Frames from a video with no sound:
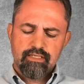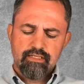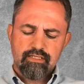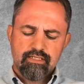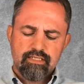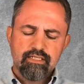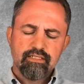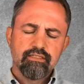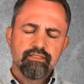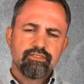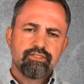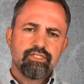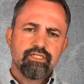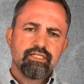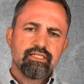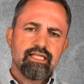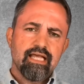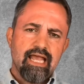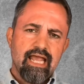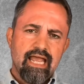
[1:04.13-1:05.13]

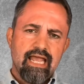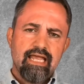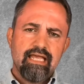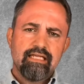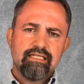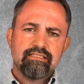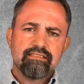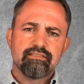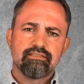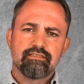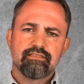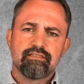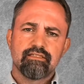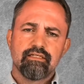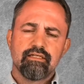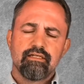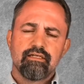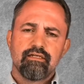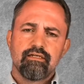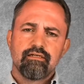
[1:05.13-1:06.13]
diligent hands
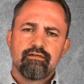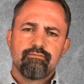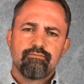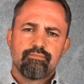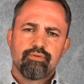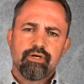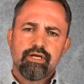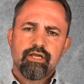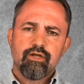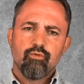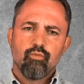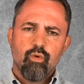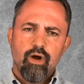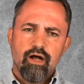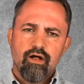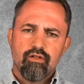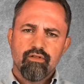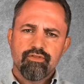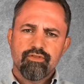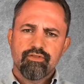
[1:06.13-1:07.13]
bring
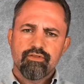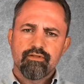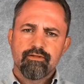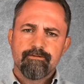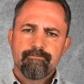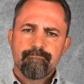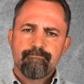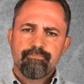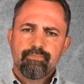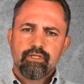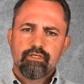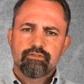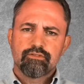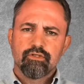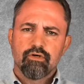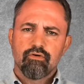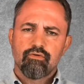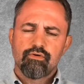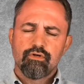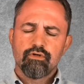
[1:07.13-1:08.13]
wealth."
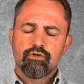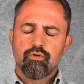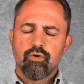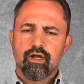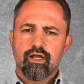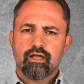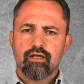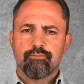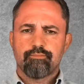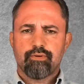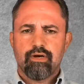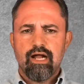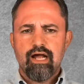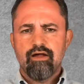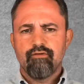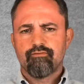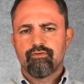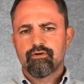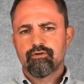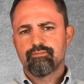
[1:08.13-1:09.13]
So real quick, a
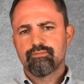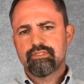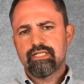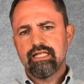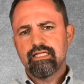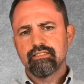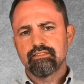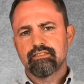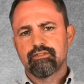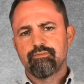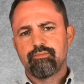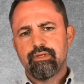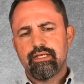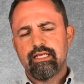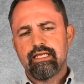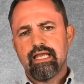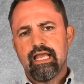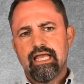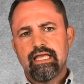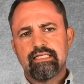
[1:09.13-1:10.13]
proverb tends to
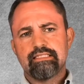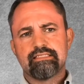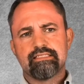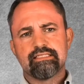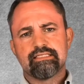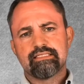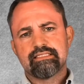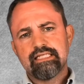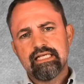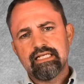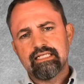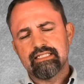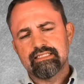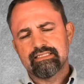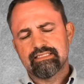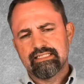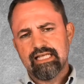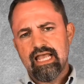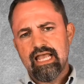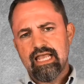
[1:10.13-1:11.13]
be a succinct
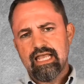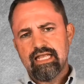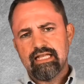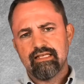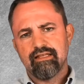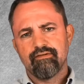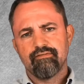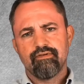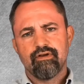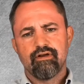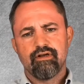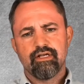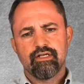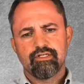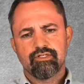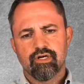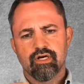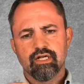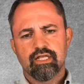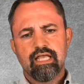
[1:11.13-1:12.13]
saying, a very
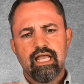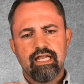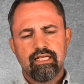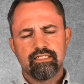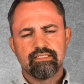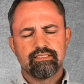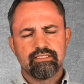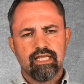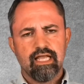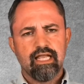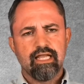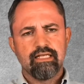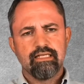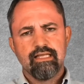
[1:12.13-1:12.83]
truncated saying,